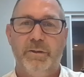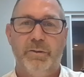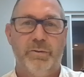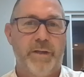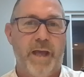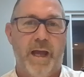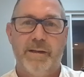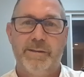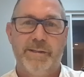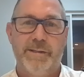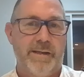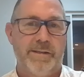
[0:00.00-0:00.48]

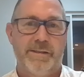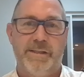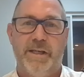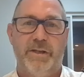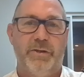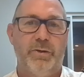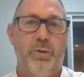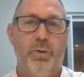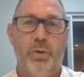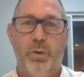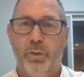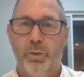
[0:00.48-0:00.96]
You'll get
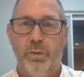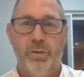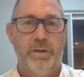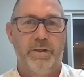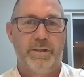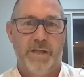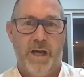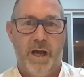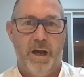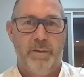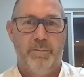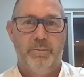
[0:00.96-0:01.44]
tested
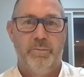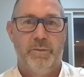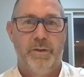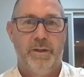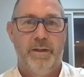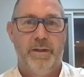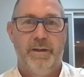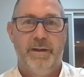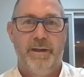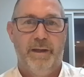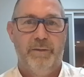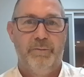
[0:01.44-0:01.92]
all the time
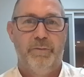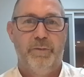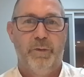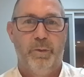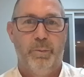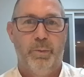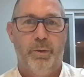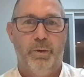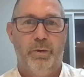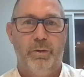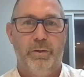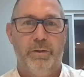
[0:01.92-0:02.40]
in
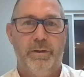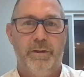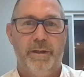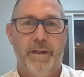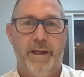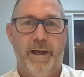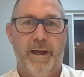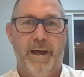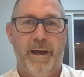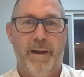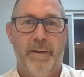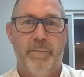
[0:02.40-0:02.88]
football,
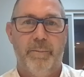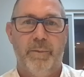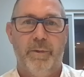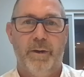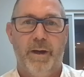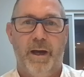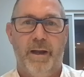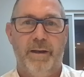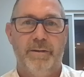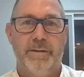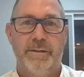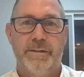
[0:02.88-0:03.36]

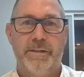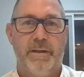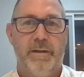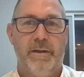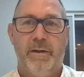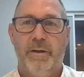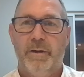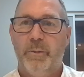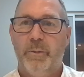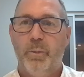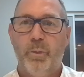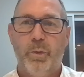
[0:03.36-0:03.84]
um, and
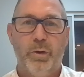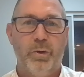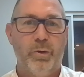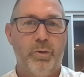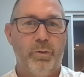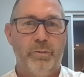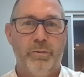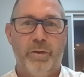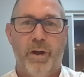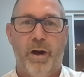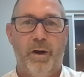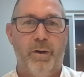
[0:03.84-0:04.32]

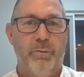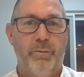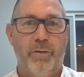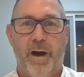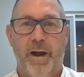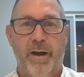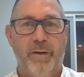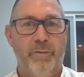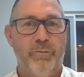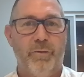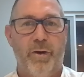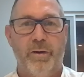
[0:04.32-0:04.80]
we all know
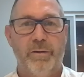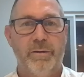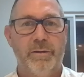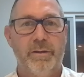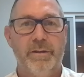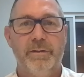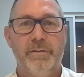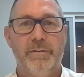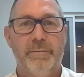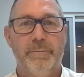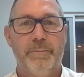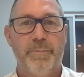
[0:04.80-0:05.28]
right and
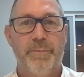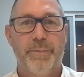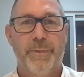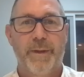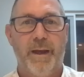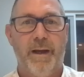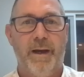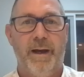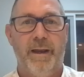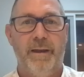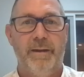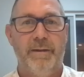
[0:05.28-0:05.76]
wrong,
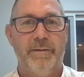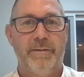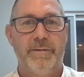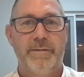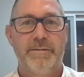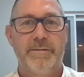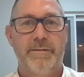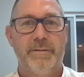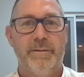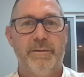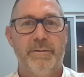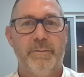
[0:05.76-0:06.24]

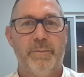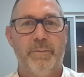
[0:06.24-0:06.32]
and